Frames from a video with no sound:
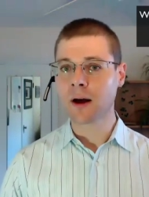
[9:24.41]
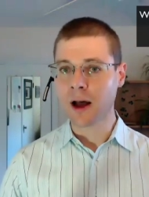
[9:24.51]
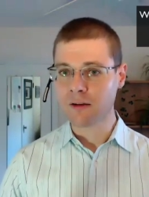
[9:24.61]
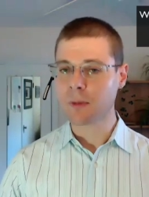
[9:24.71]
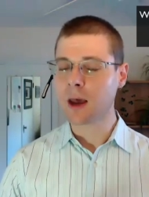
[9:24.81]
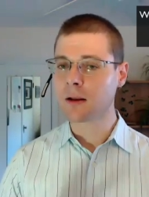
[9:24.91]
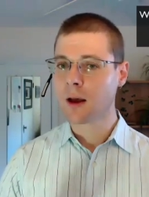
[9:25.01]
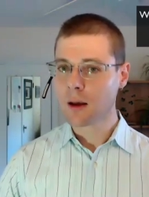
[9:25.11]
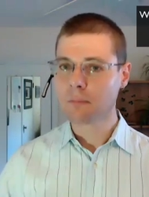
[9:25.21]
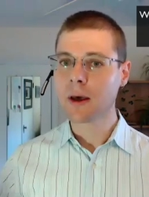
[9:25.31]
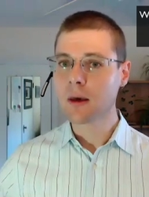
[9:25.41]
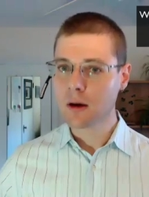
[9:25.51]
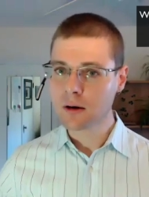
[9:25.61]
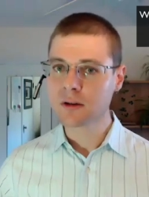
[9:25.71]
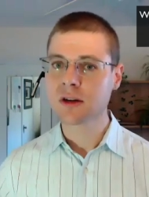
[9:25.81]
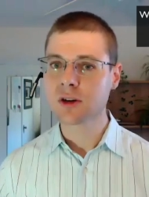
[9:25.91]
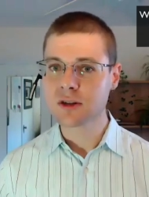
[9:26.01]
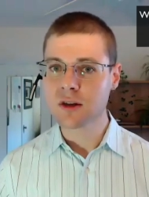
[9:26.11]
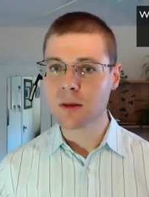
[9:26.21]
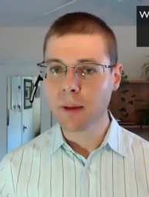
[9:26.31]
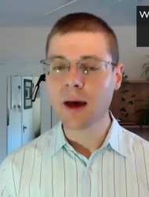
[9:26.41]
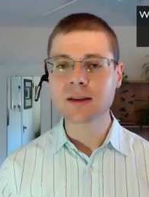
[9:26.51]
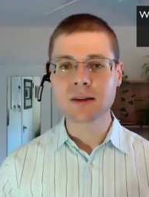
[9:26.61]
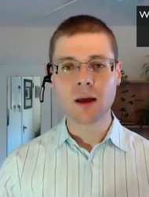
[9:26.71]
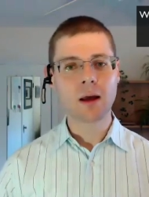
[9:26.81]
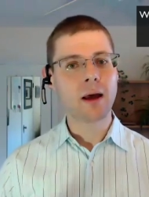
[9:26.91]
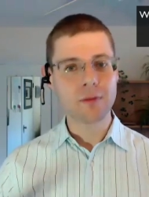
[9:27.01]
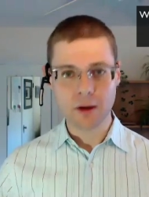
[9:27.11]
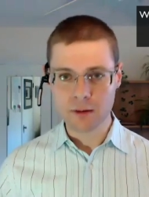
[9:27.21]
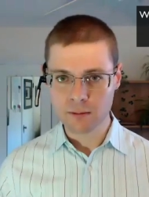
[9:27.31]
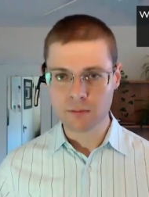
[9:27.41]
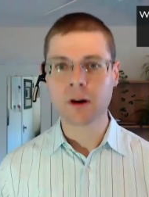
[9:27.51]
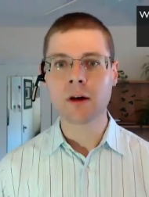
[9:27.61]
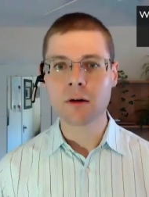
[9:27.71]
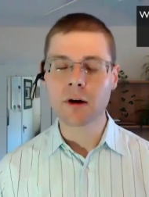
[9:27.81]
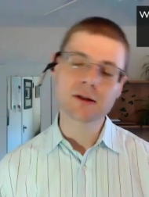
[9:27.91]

I've made many good decisions in the past, and they're really correct.